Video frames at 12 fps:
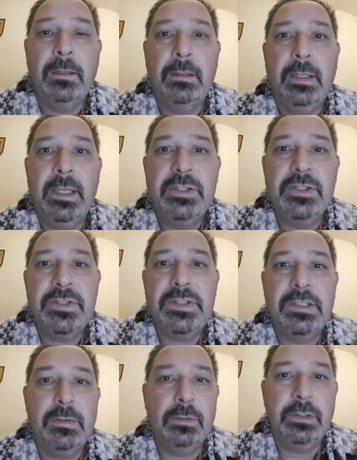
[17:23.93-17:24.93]

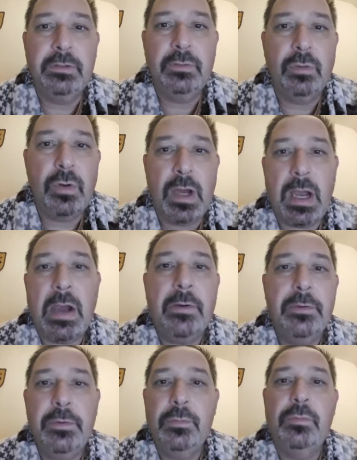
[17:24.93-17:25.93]
agency, only how
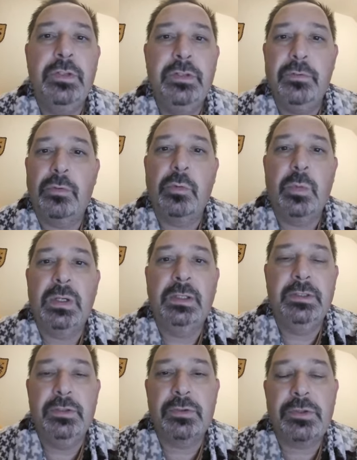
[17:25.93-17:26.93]
you in your
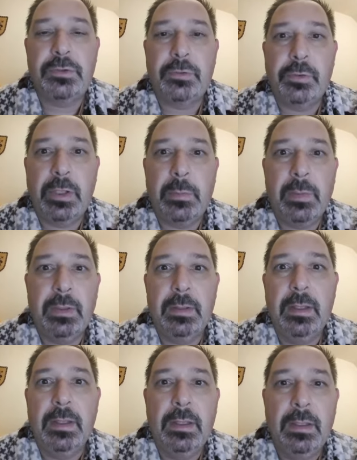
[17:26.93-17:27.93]
world, in your story, will
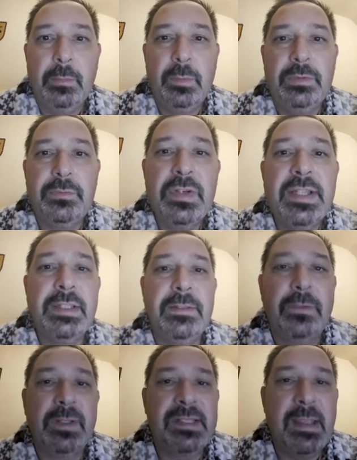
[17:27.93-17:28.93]
treat it.
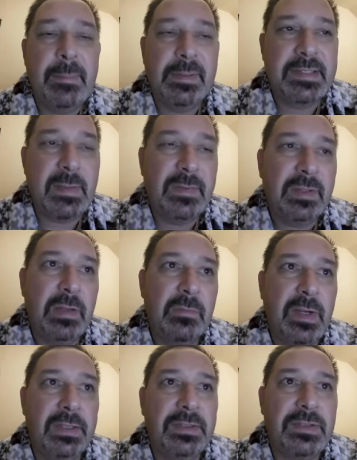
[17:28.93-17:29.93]
For example, someone can
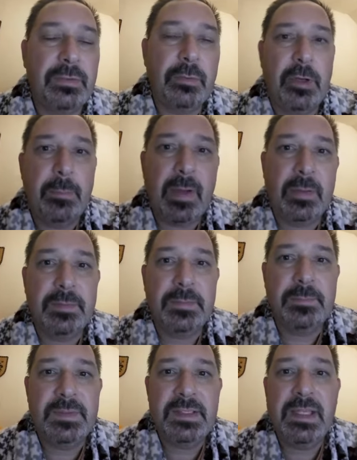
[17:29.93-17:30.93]
write a story about
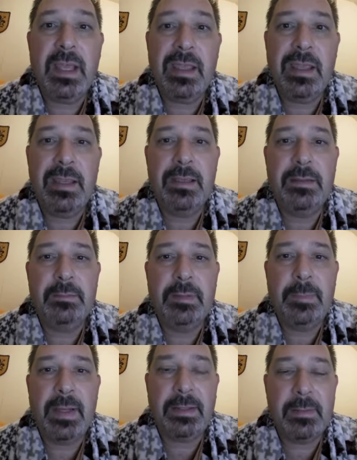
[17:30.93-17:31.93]
CIA and
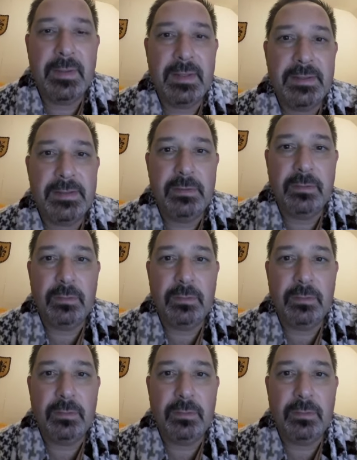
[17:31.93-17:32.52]
depict them as